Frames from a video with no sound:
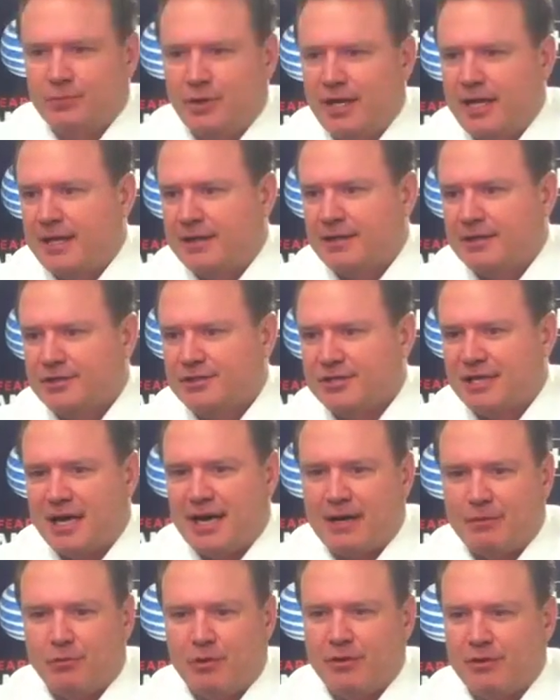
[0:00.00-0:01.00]
we had to
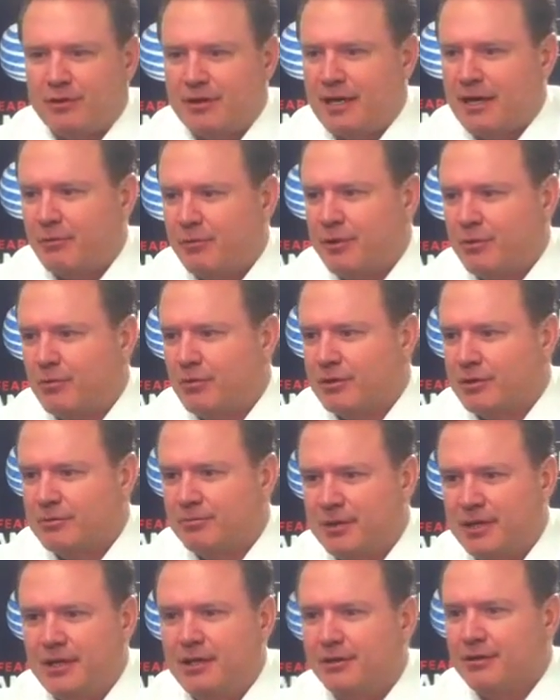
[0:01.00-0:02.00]
decide whether or not we wanted
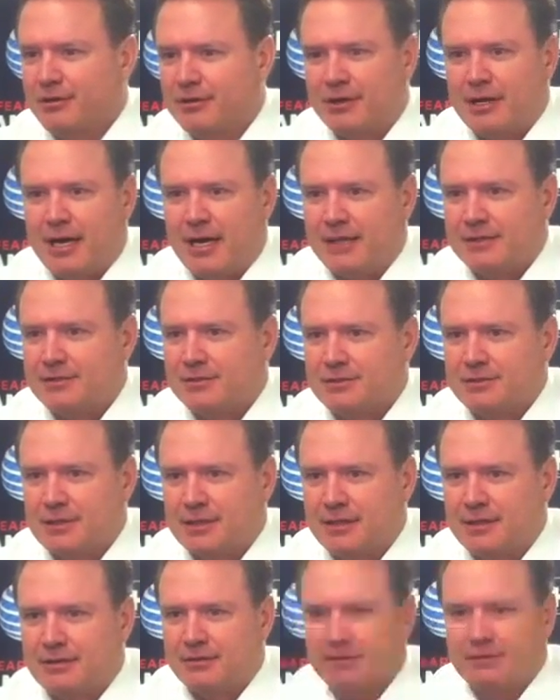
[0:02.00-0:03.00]
to be here or not.
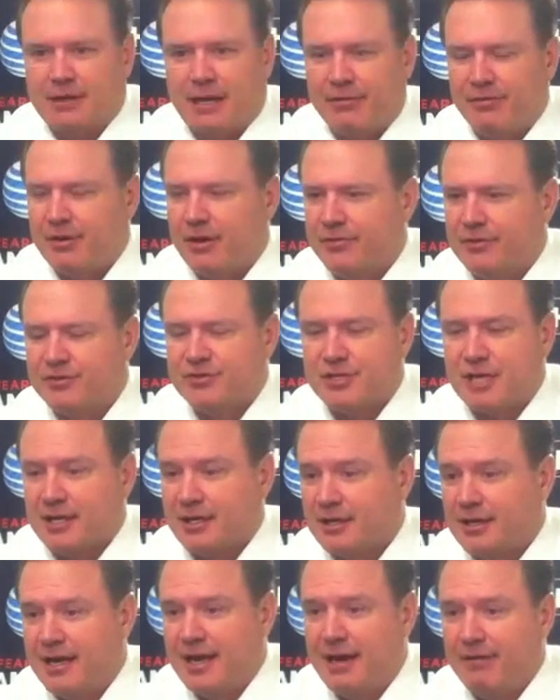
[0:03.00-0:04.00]
And I thought the
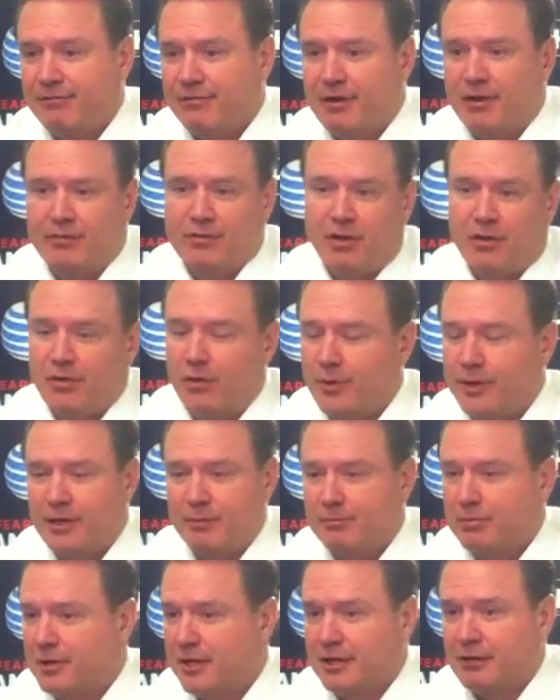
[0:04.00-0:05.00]
second half, although we
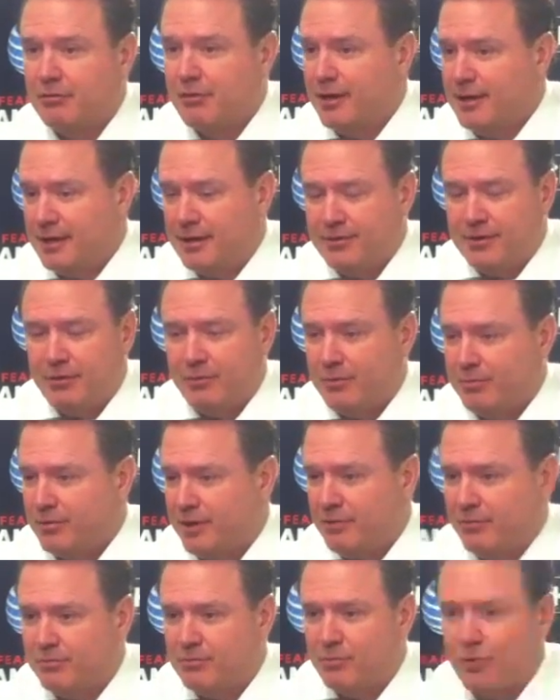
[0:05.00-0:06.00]
didn't play great, I thought we
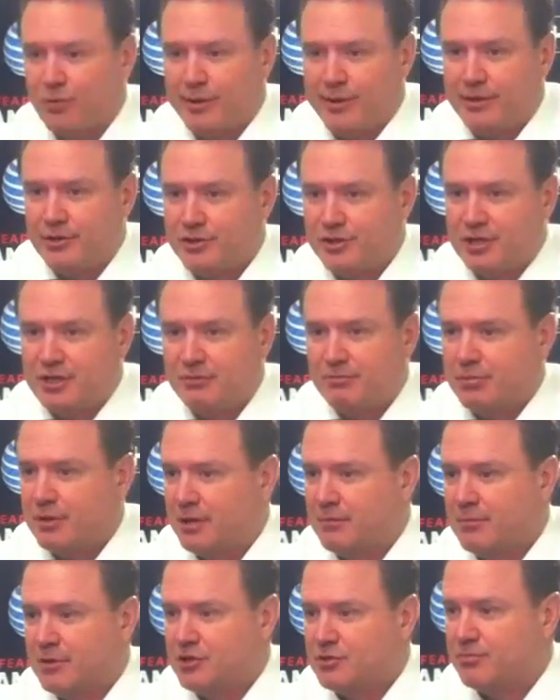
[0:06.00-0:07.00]
played with more energy and
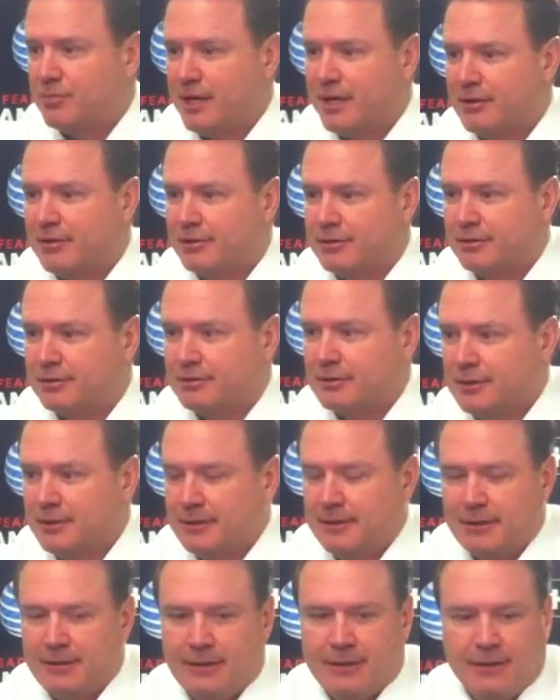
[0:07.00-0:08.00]
played much better. And,
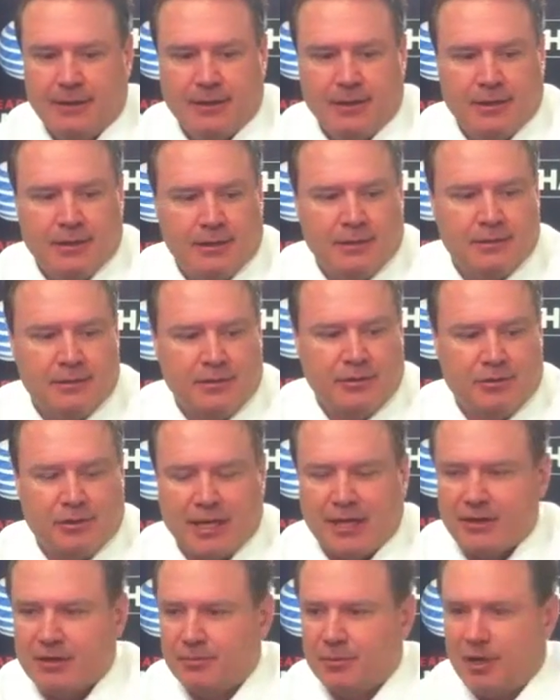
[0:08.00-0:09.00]
you know,
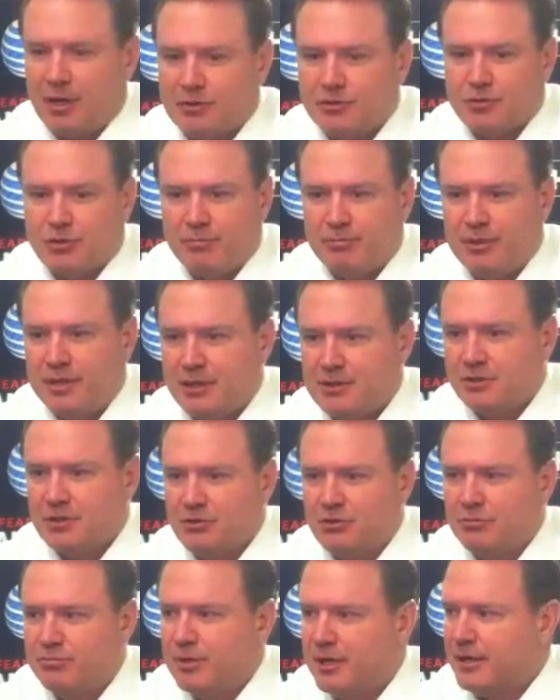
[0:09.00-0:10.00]
got the ball to our bigs
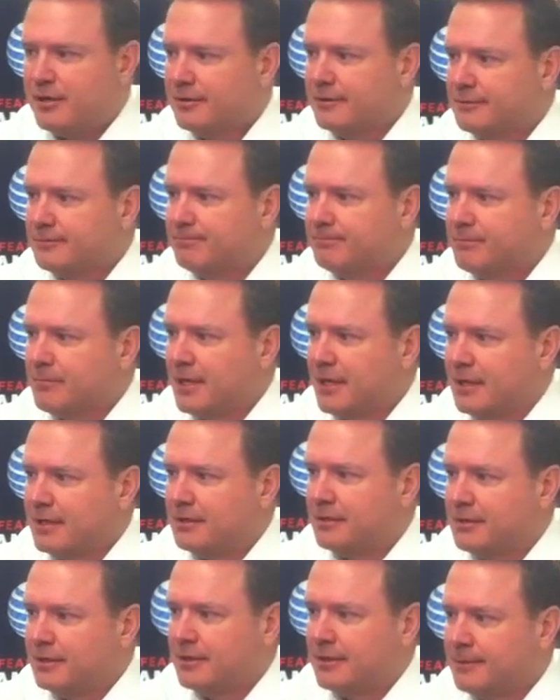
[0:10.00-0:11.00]
a little better,
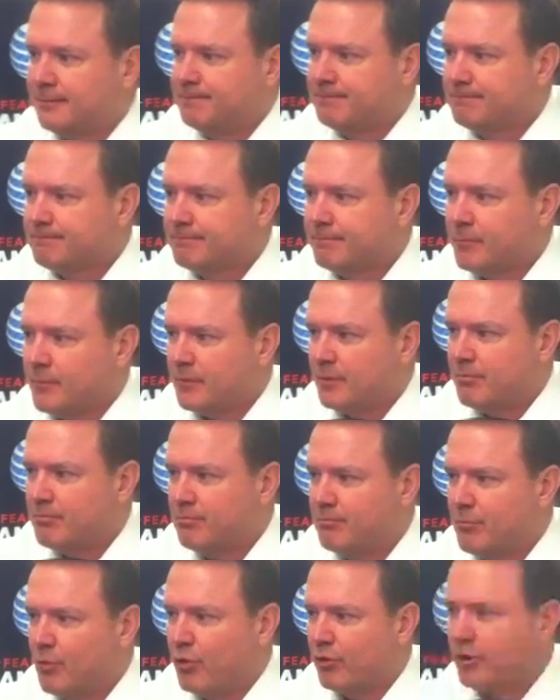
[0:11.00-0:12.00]
and
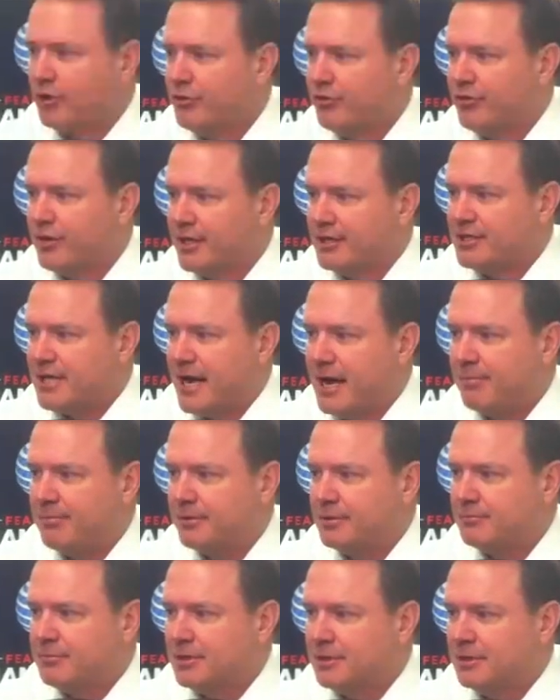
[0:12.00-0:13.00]
more good things
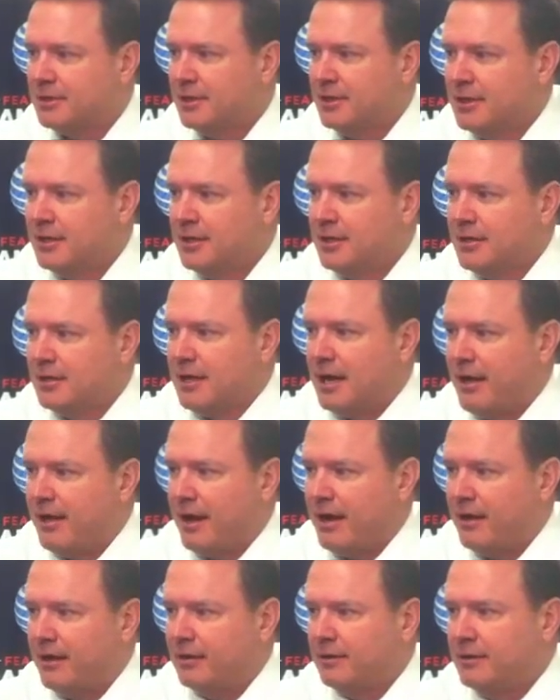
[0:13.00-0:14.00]
happened. But
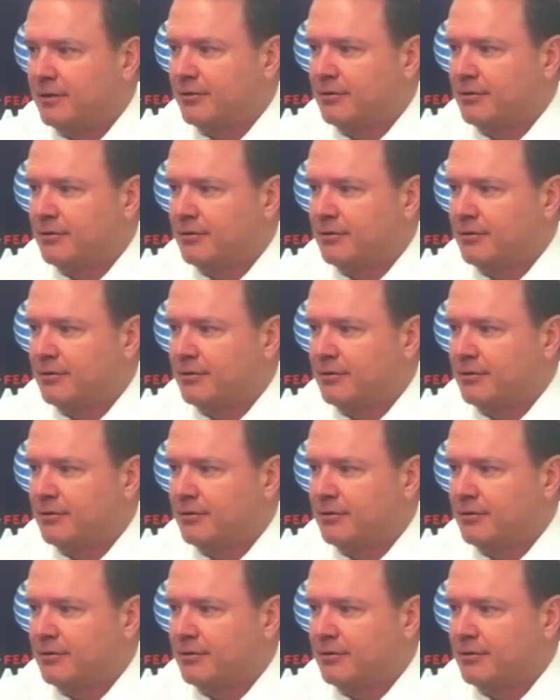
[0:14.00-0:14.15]
I